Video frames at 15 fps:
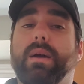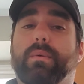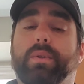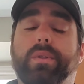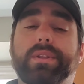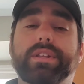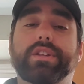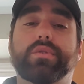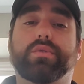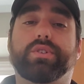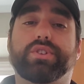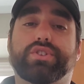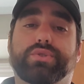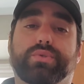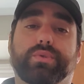Well, only you
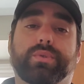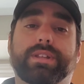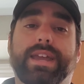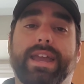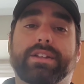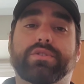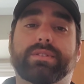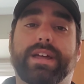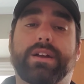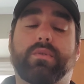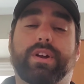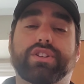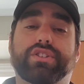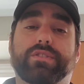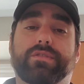can truly answer that
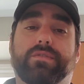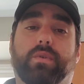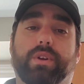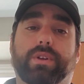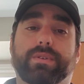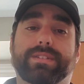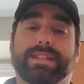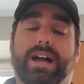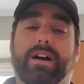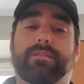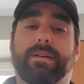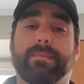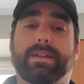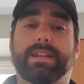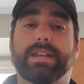question for yourself.
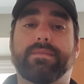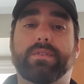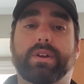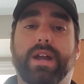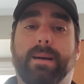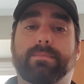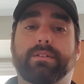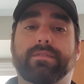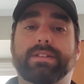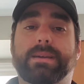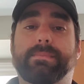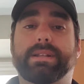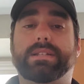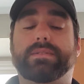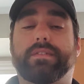I'm going to give you a couple of
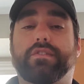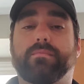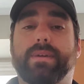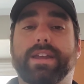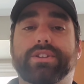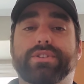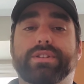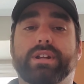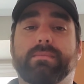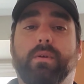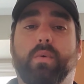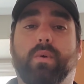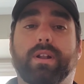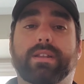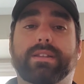tidbits of information here
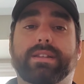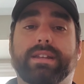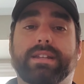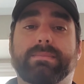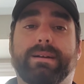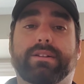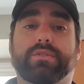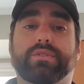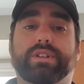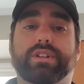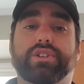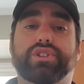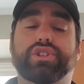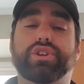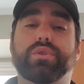about what inspectors
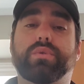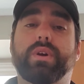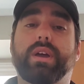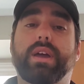can do